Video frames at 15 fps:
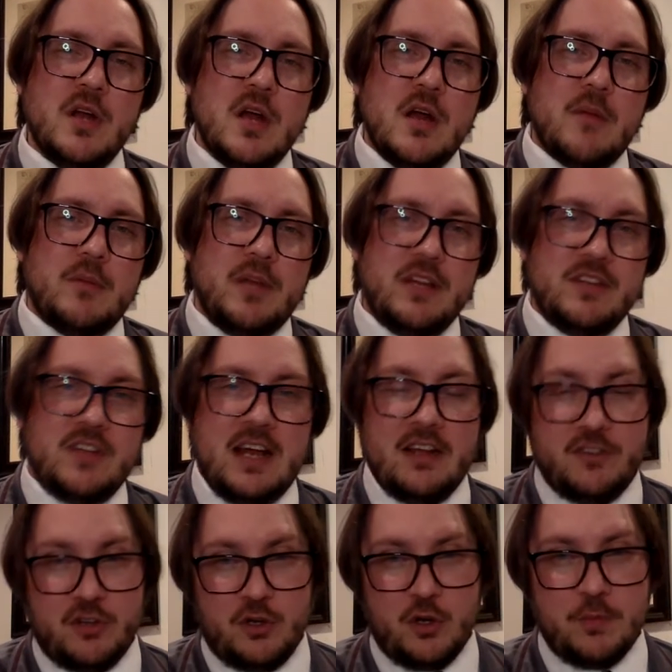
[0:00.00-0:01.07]
place that has
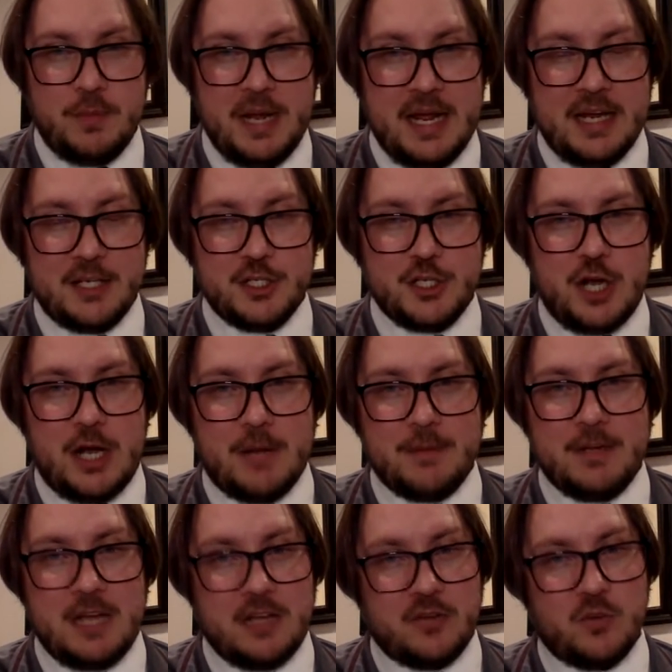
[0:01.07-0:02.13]
a good paying job,
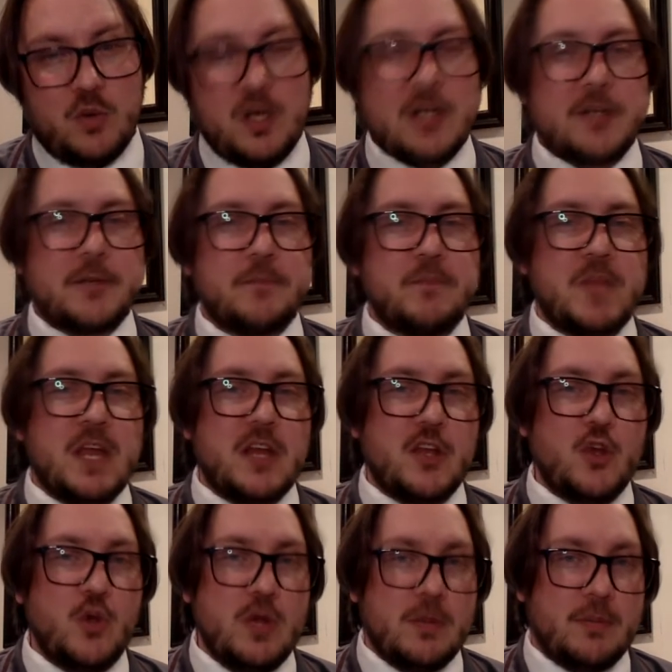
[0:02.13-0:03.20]
guess what?
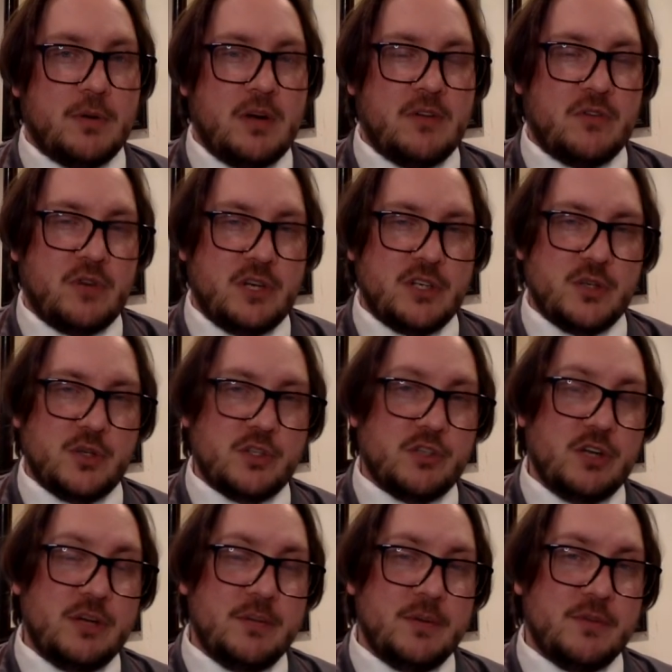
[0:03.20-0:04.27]
You get preferential
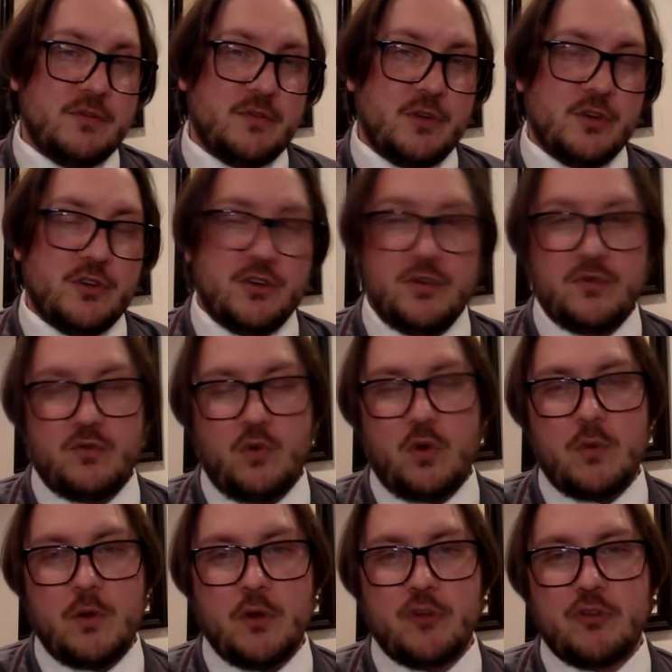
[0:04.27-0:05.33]
treatment first and
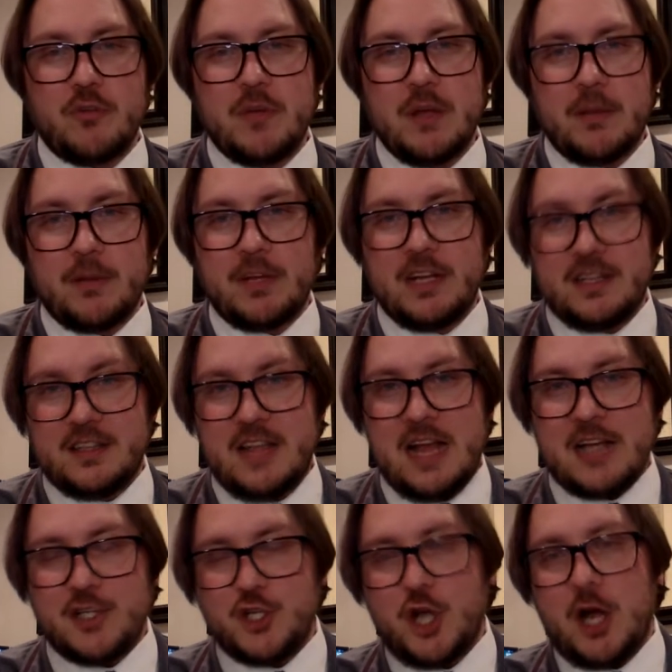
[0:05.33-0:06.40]
foremost to be able to get
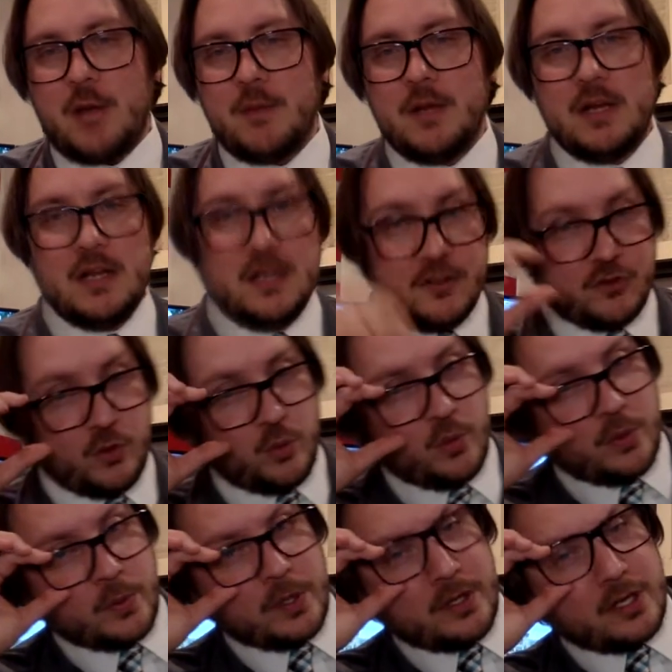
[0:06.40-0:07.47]
that job. So we
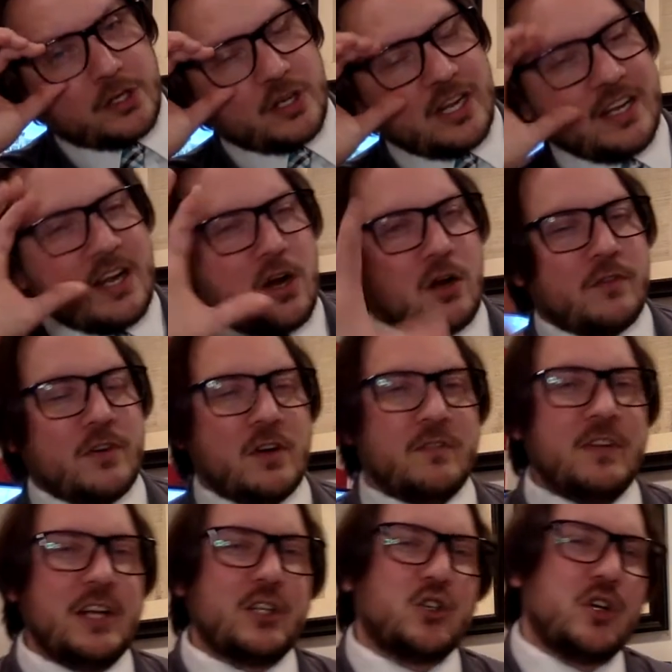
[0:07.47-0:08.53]
really take care of our
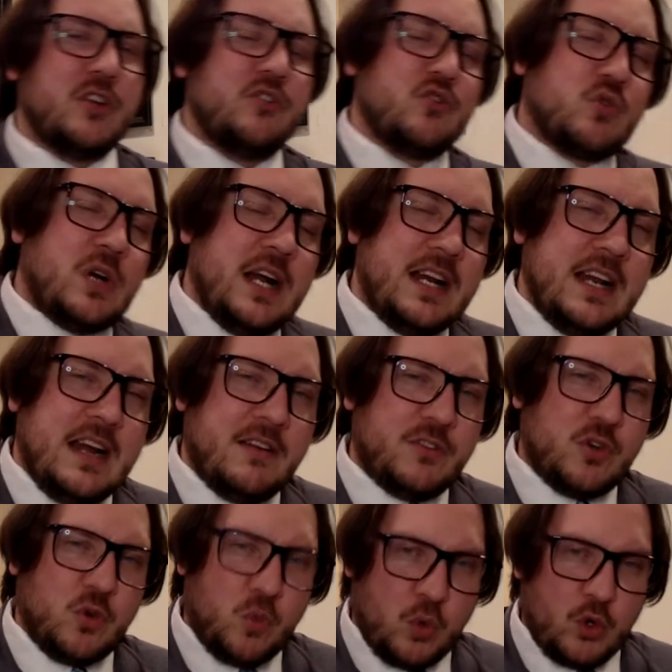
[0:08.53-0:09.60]
veterans right
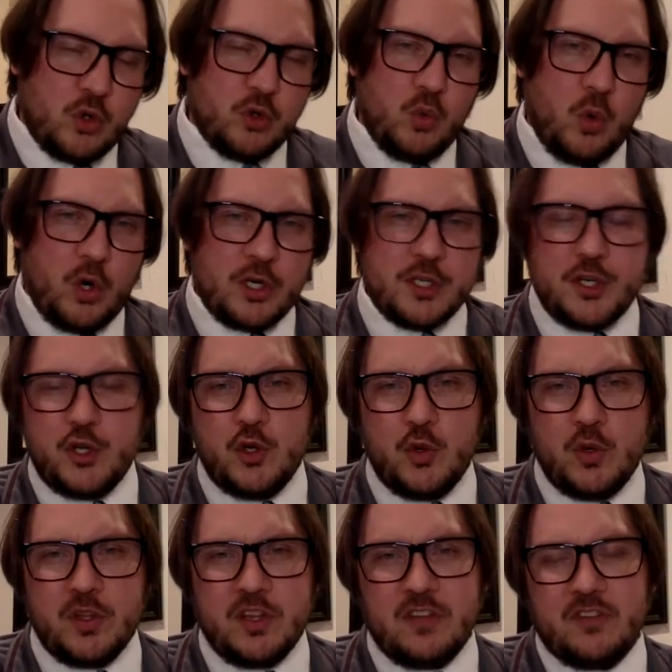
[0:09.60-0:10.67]
after World War II
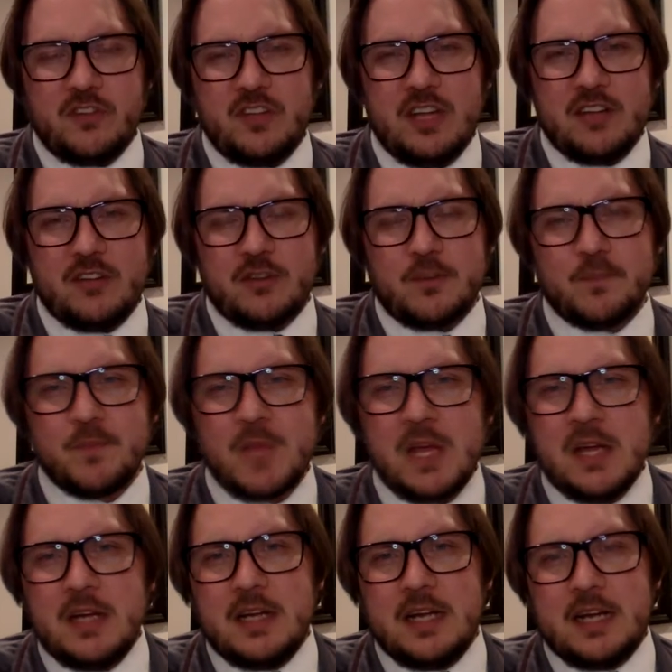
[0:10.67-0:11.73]
in this sense.
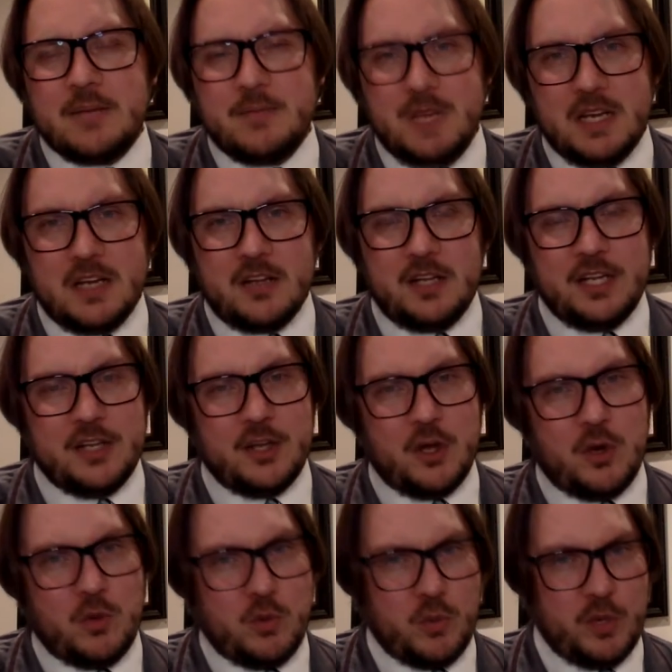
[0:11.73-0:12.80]
Admittedly, though,
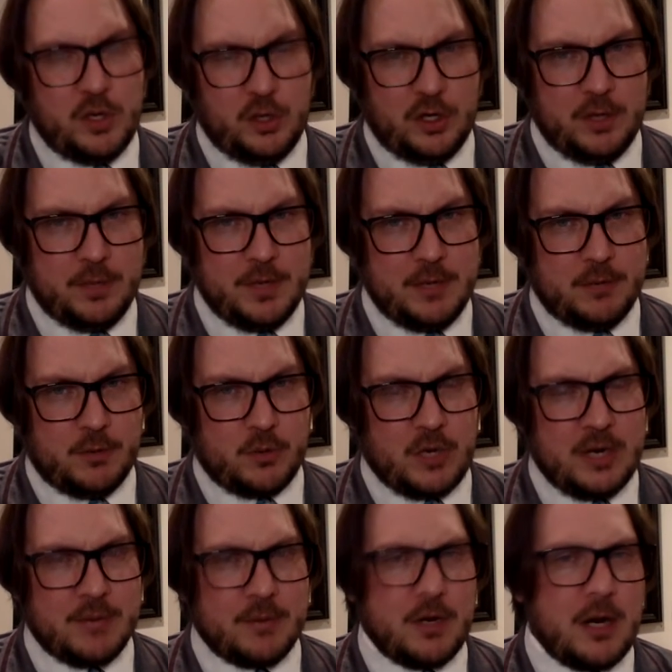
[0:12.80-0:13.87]
when we look at people
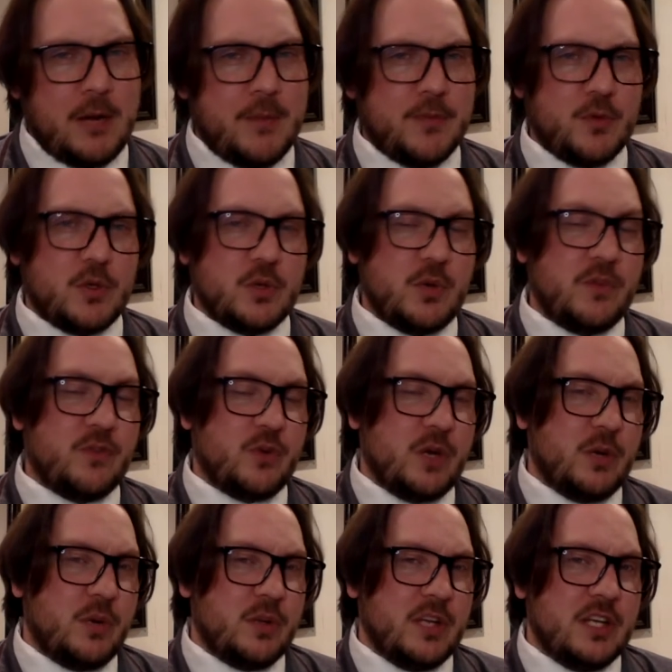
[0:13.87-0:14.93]
right problems, which we
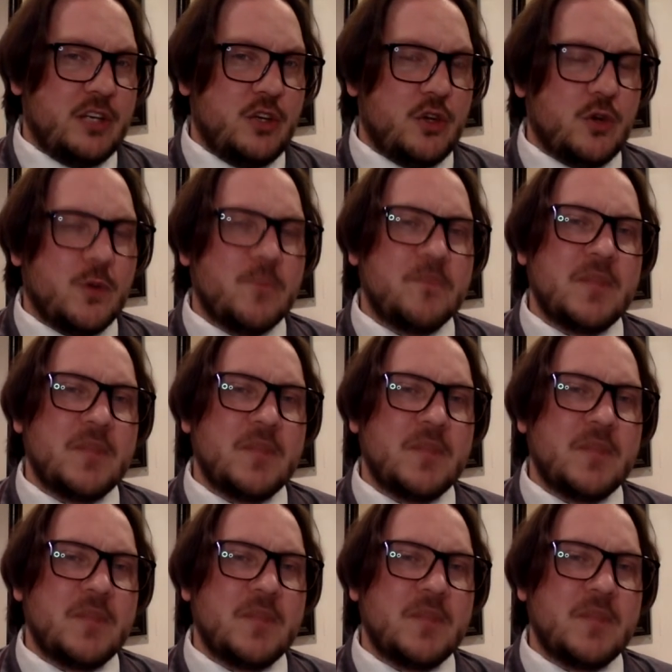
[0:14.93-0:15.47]
frequently do,